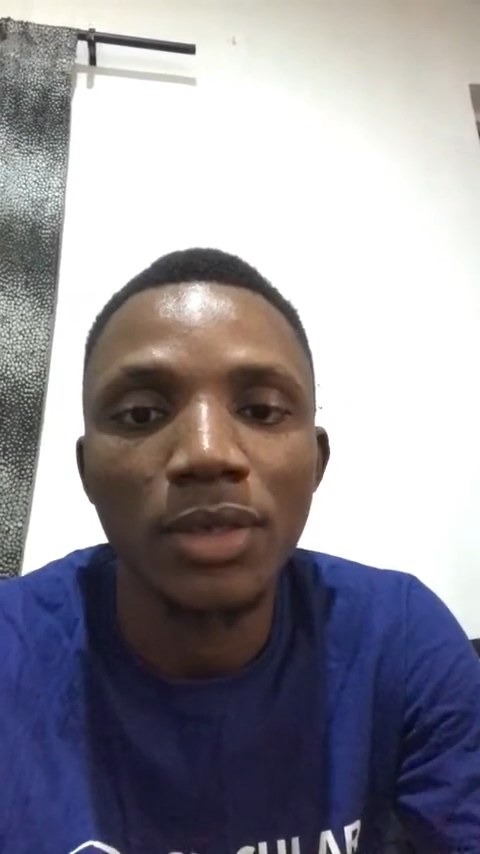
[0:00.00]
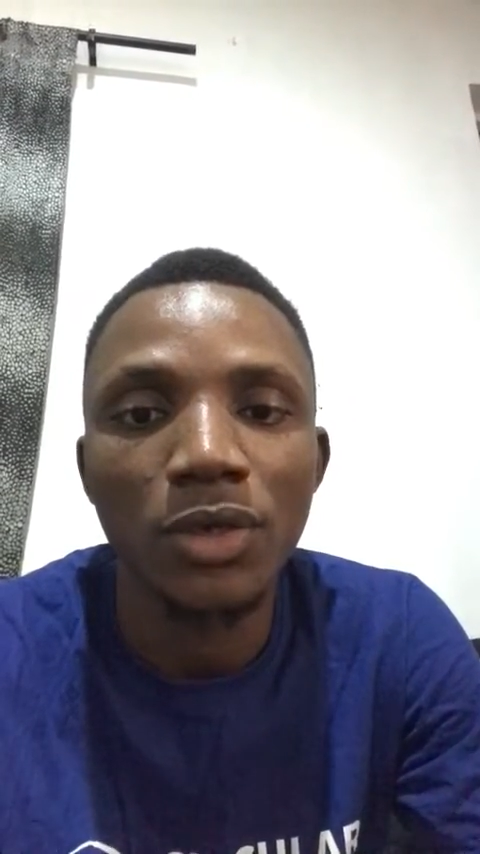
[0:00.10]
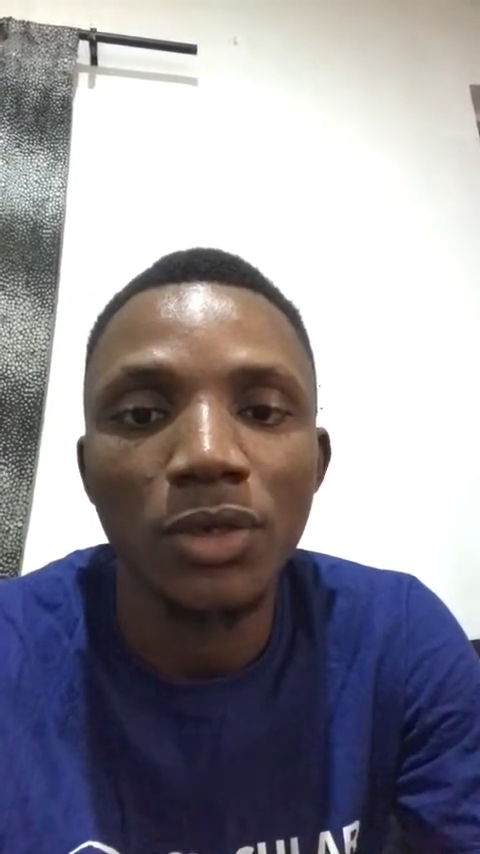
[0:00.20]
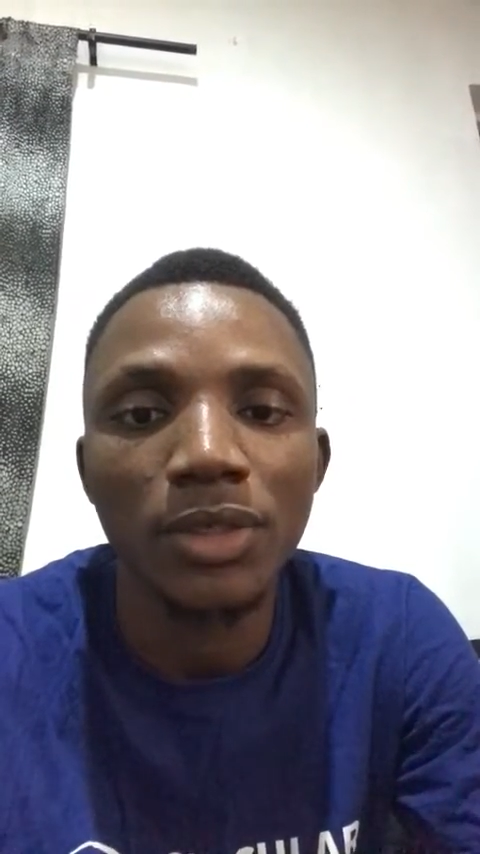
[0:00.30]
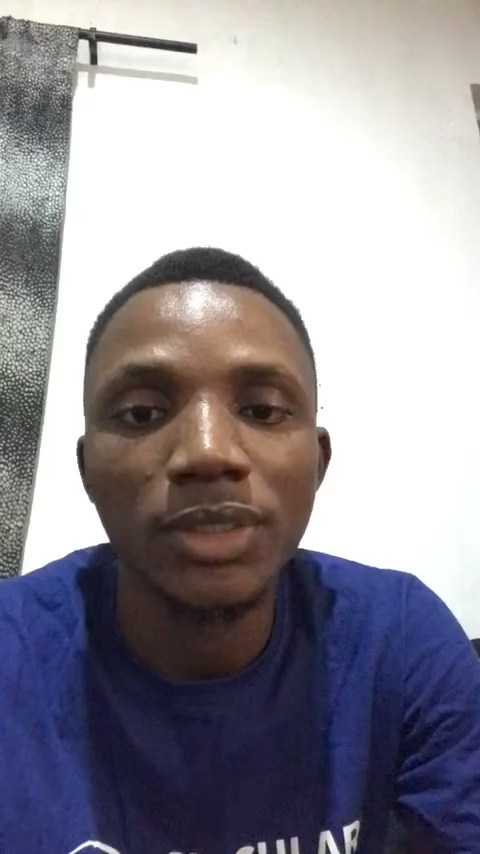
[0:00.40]

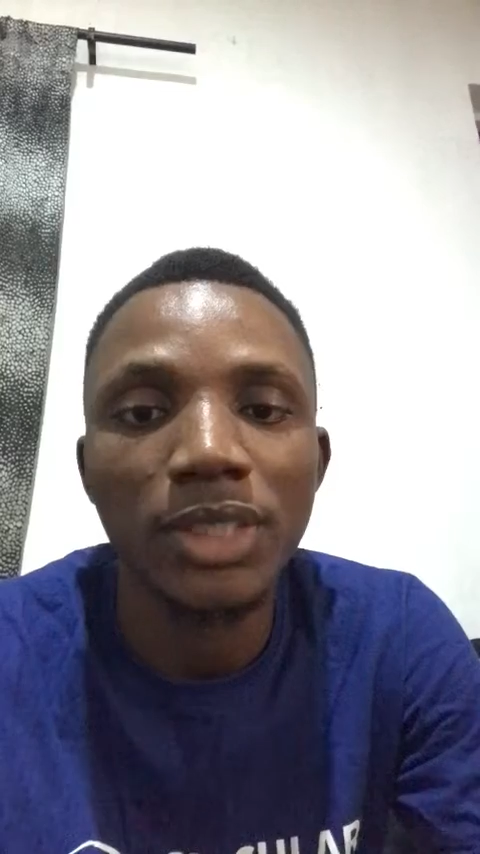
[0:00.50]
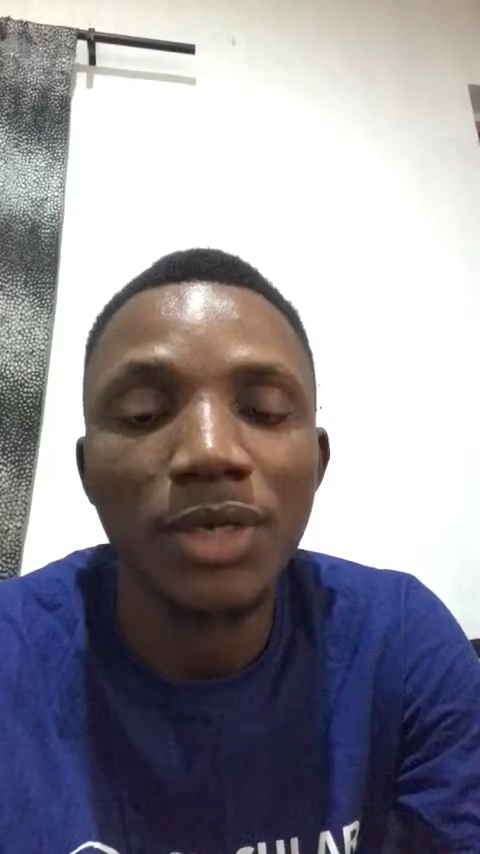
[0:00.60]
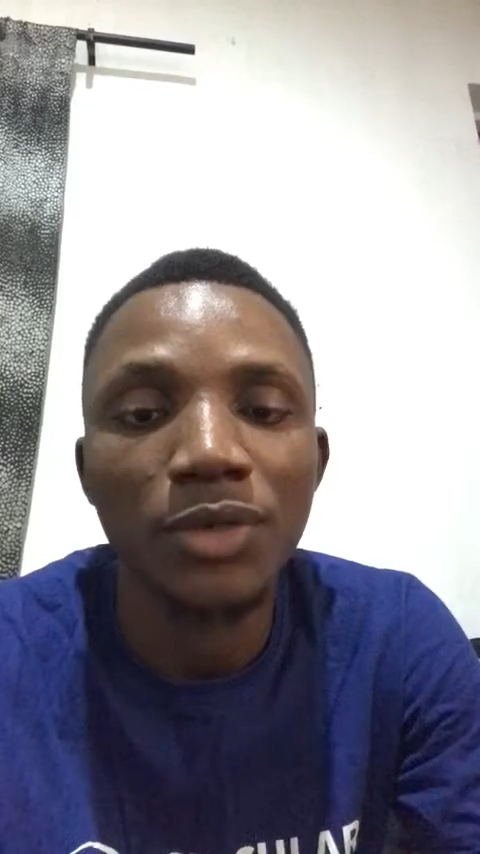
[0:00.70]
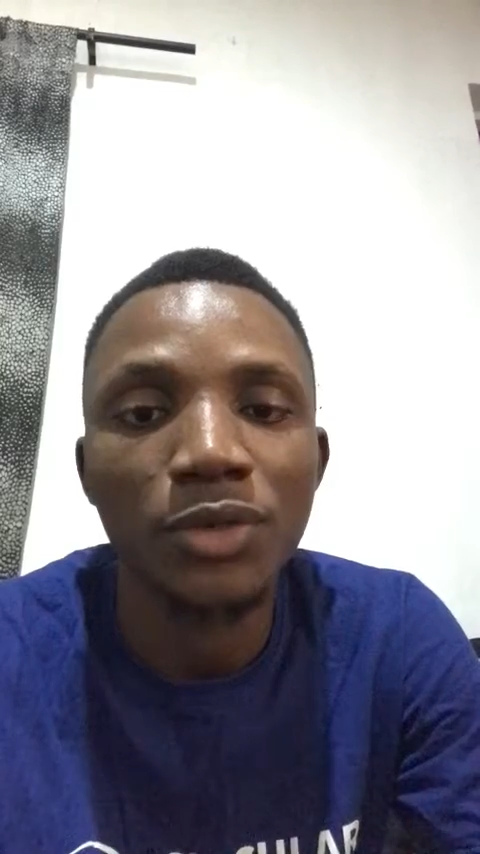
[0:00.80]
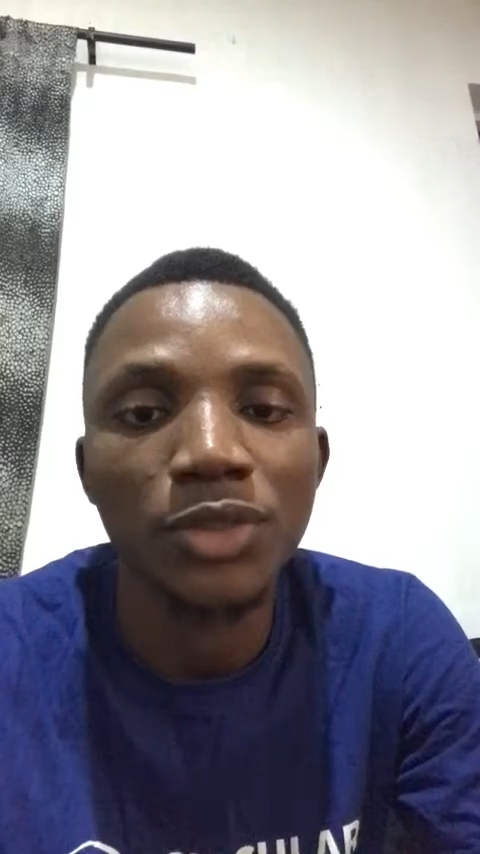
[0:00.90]
collecting
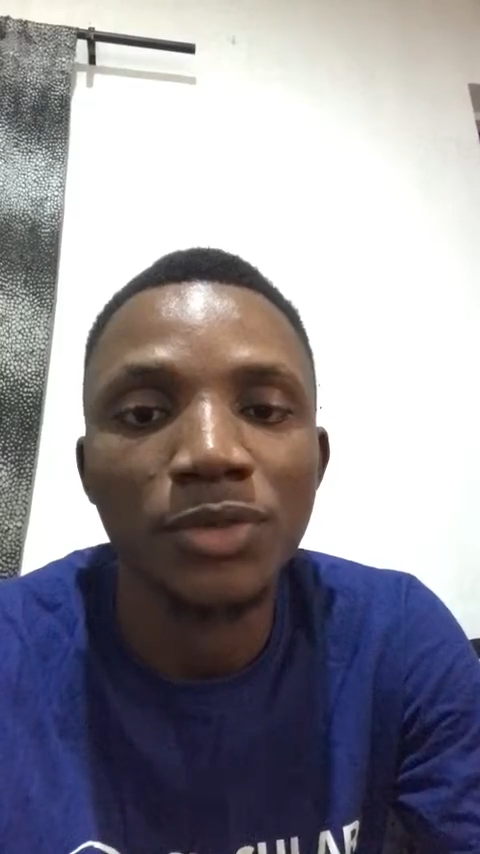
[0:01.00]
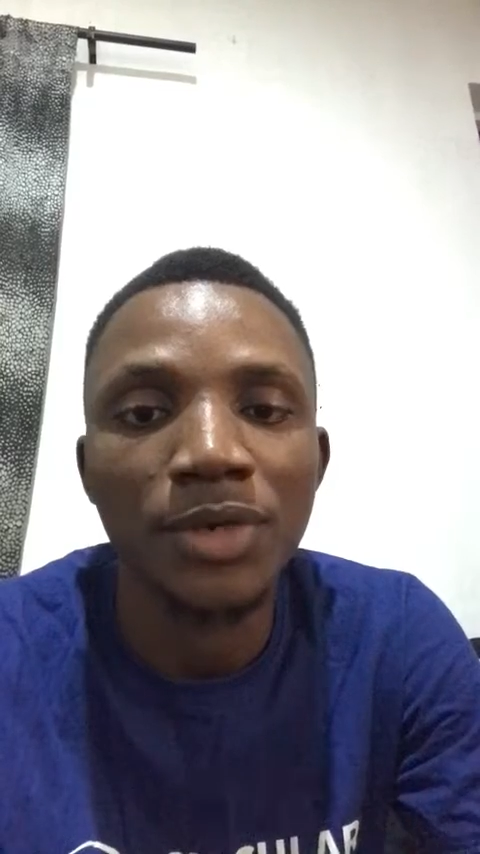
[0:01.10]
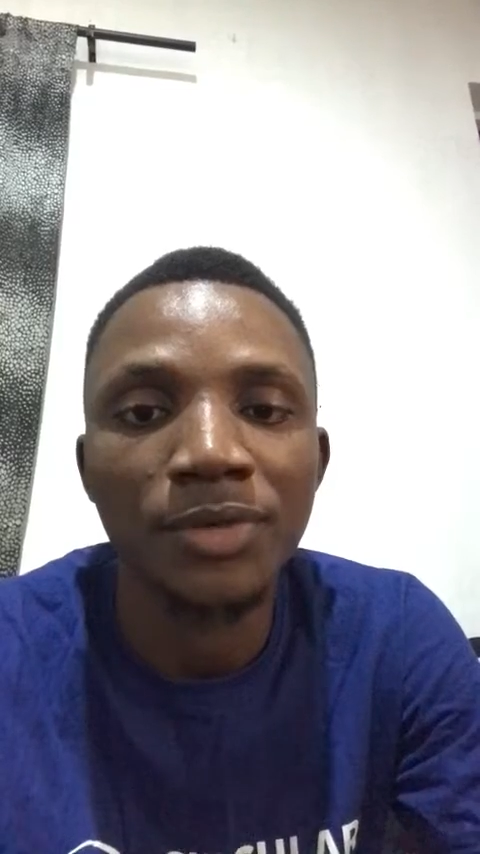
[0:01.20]
agricultural